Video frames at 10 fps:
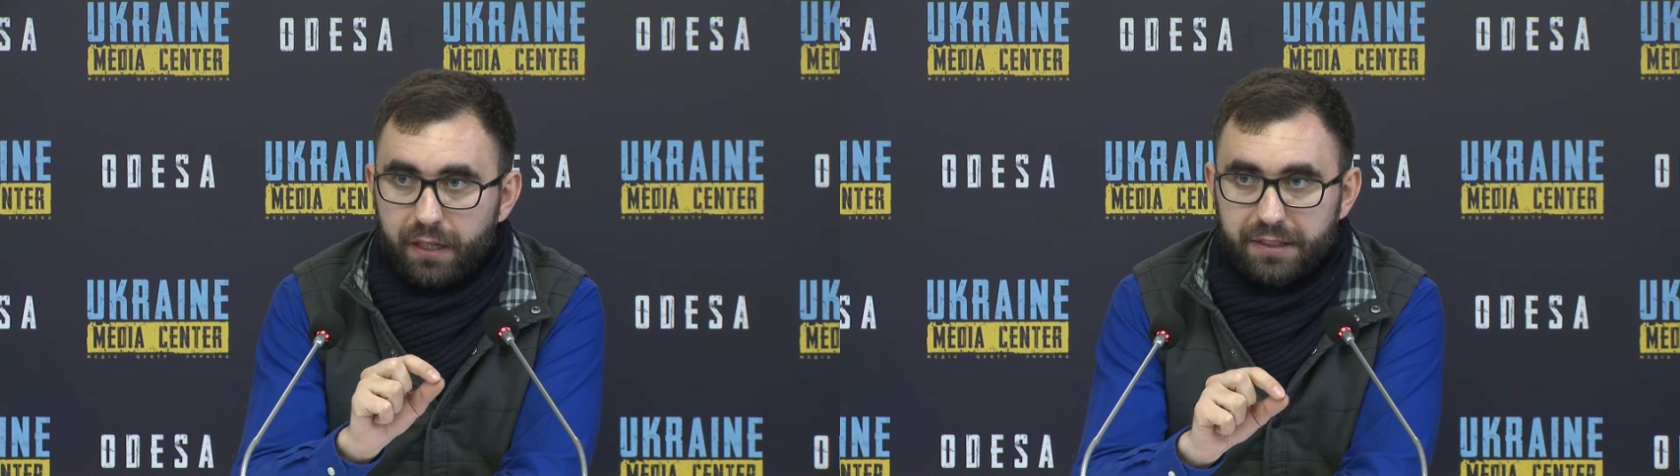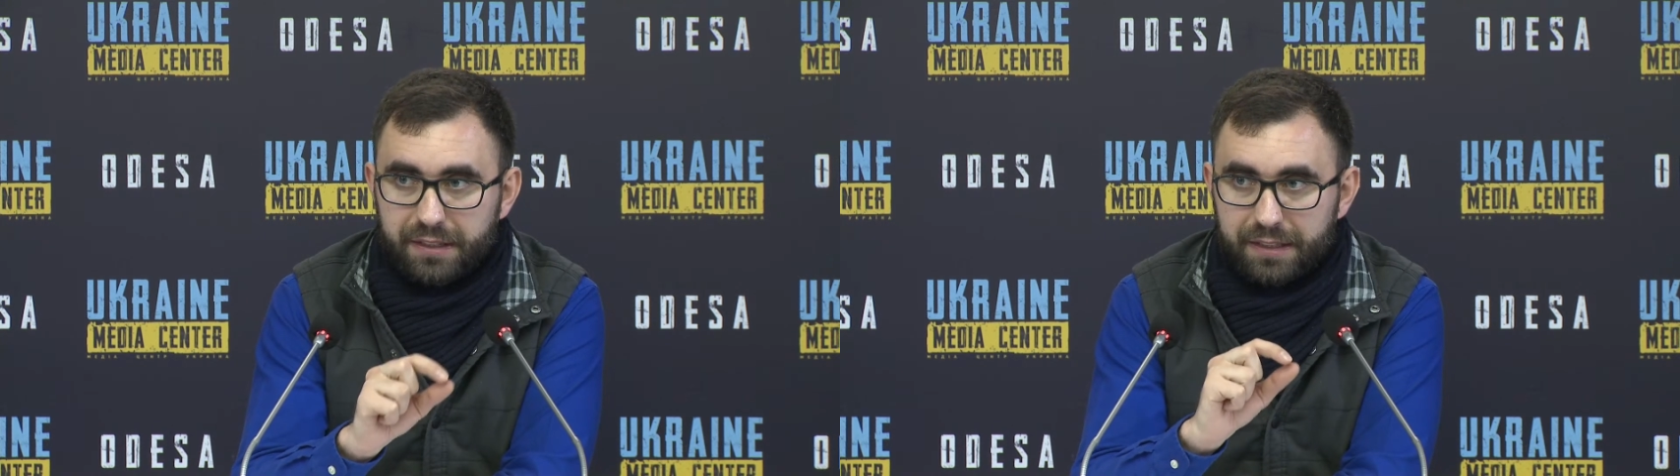
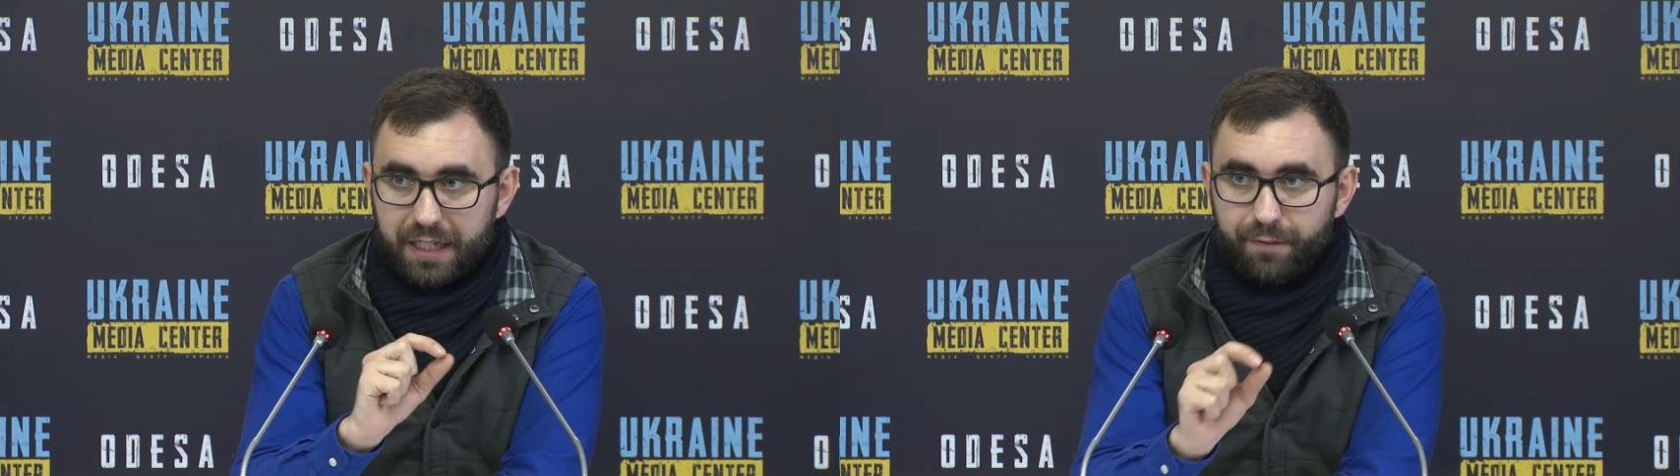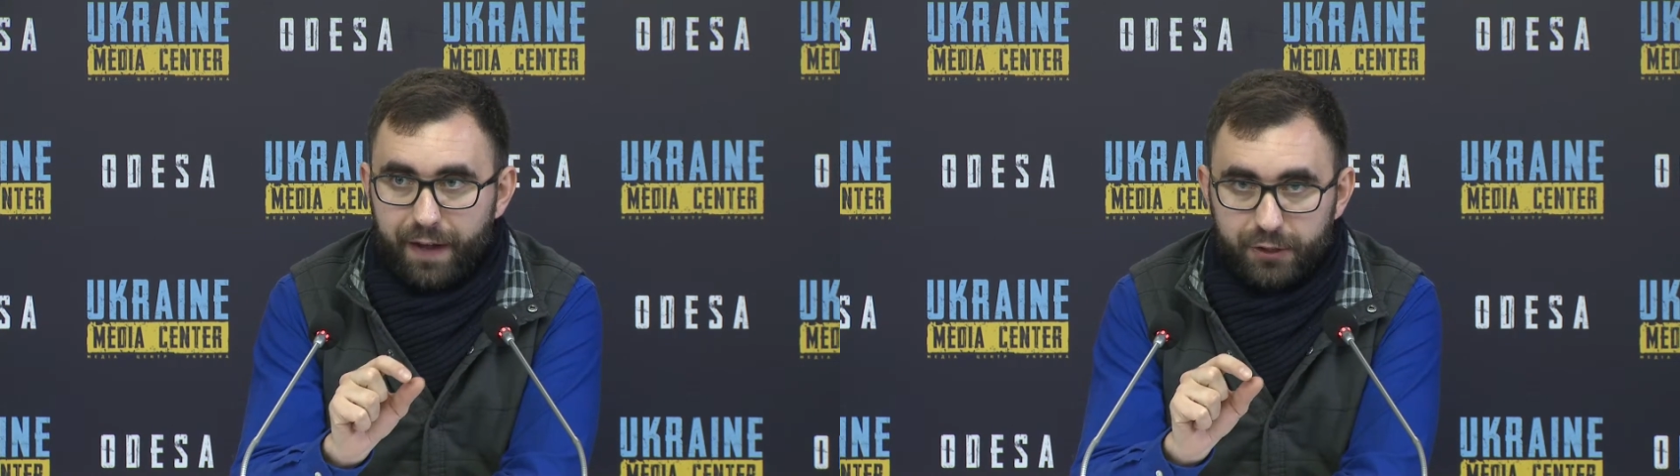
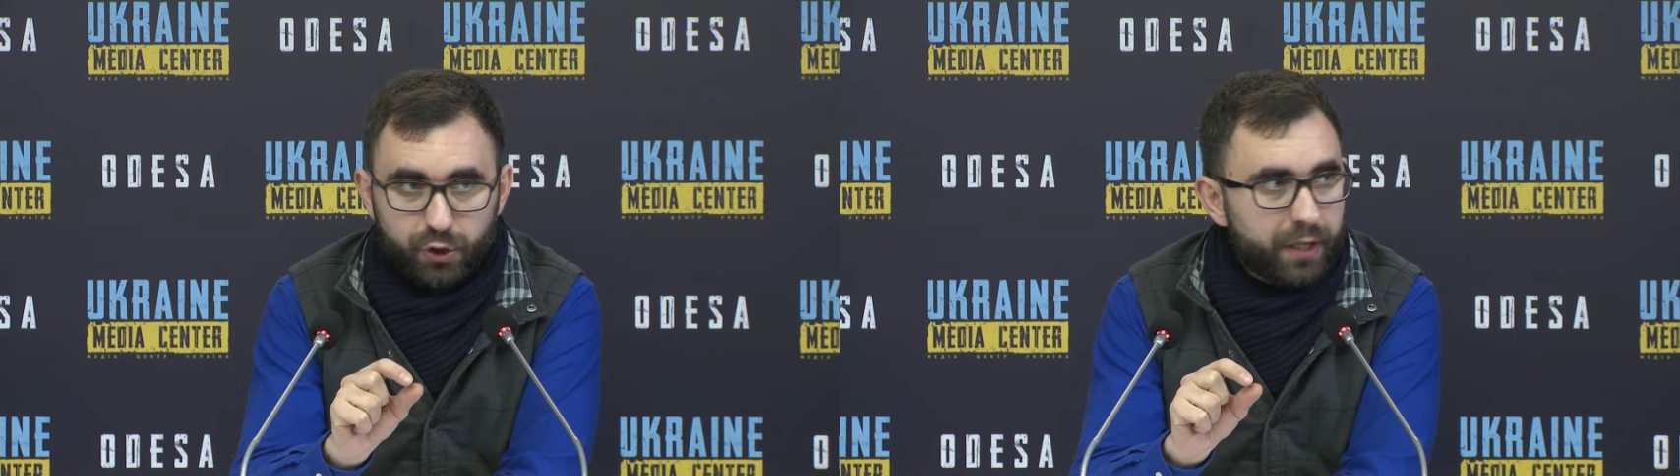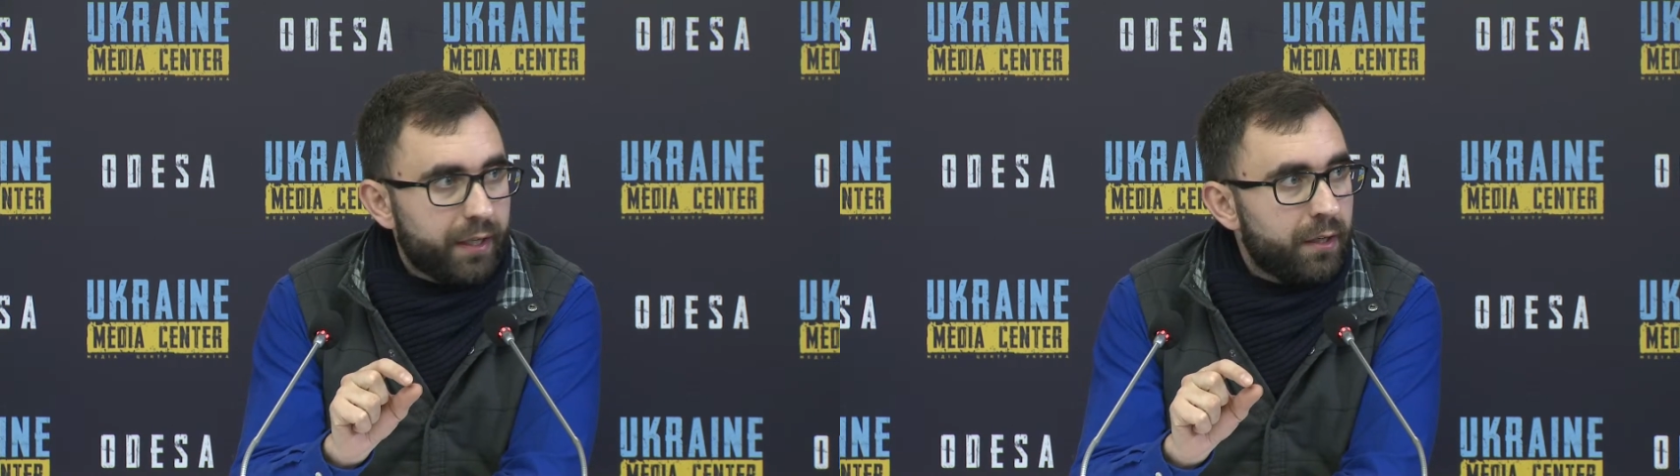about
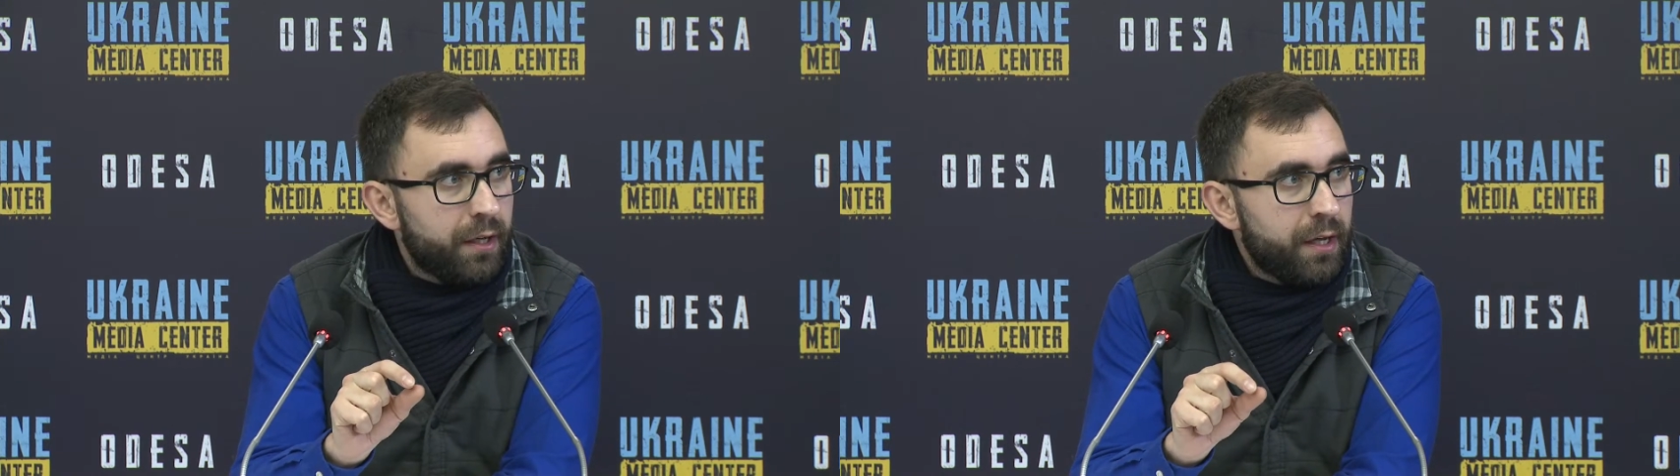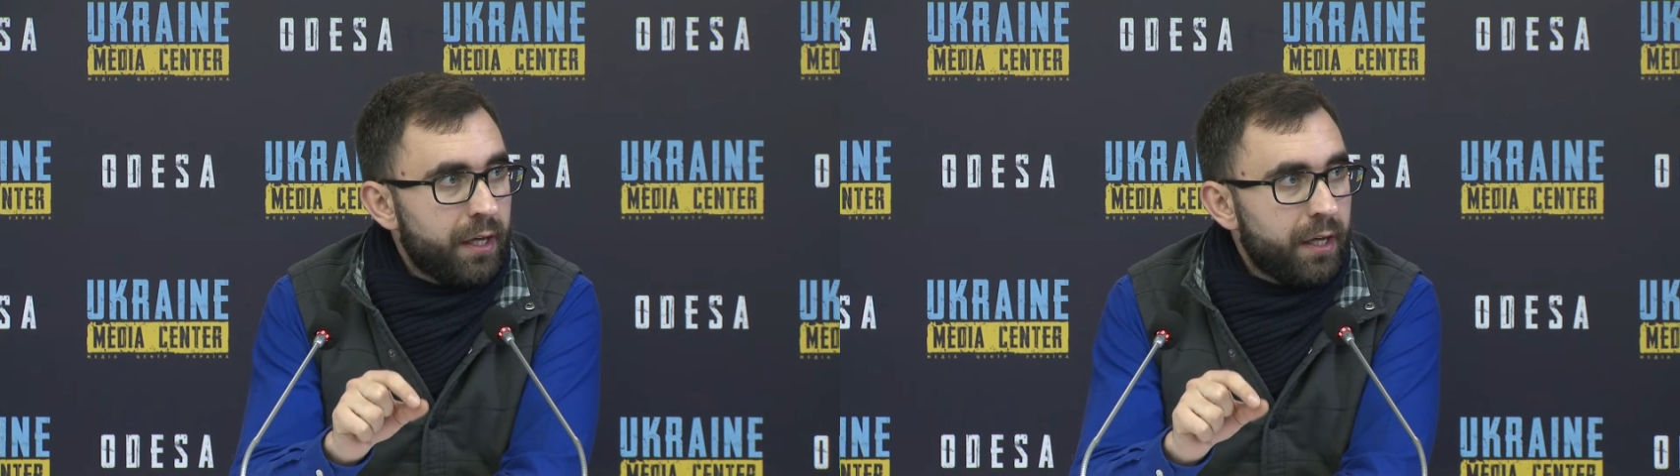mental